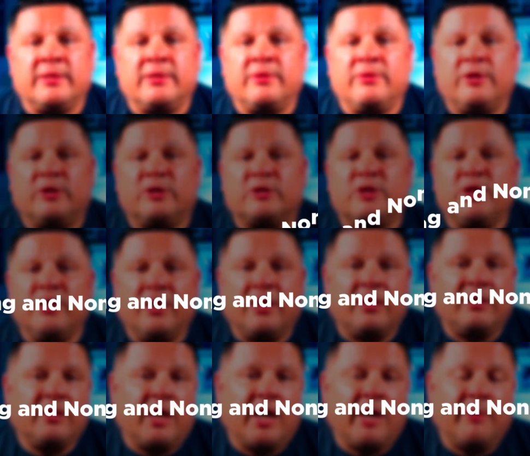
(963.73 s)
There's
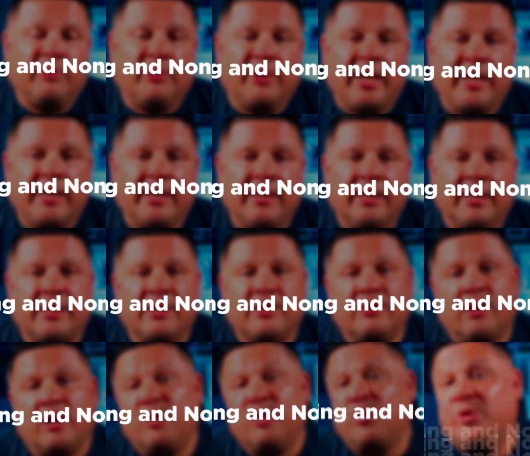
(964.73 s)
non-operating and
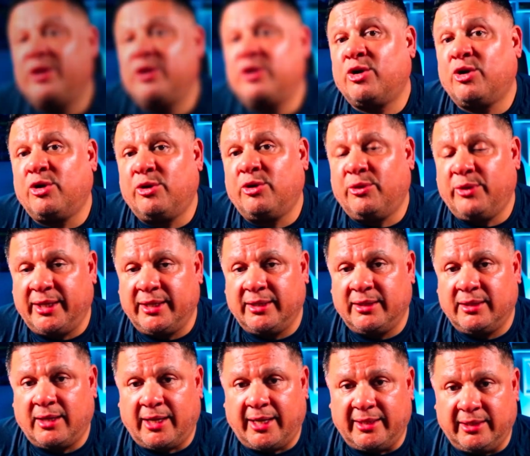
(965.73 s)
non-recurring
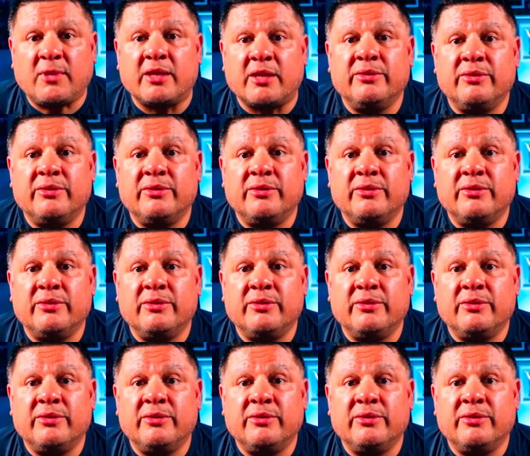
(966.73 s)
items.